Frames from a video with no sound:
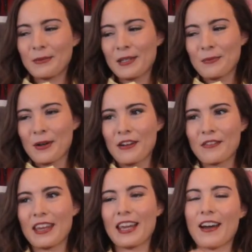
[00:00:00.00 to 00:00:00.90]
was one
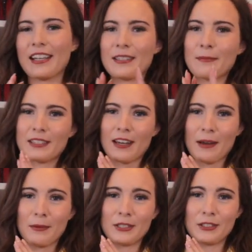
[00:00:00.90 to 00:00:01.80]
of the items that
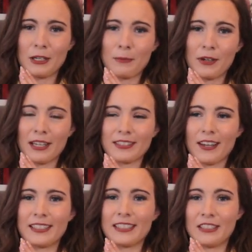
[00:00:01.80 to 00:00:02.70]
I was super
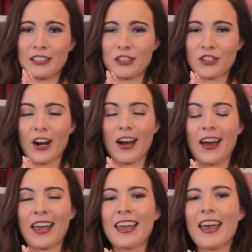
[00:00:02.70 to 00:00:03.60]
excited to
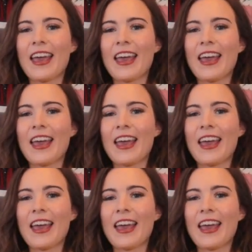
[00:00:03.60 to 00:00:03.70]
try.